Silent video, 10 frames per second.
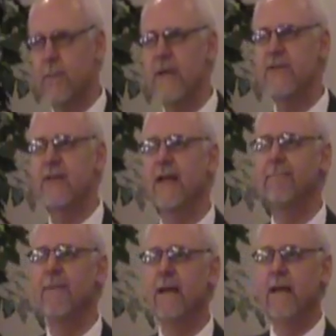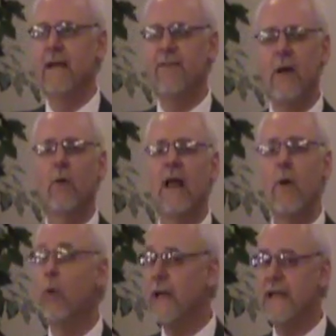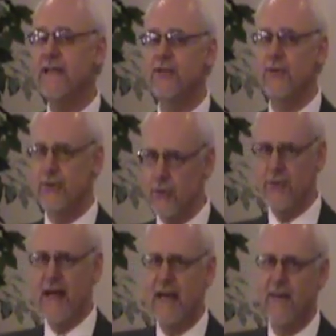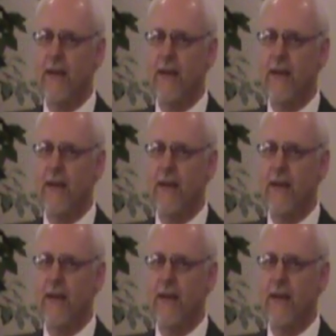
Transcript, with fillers: of the peace thing, if they were not willing to do that,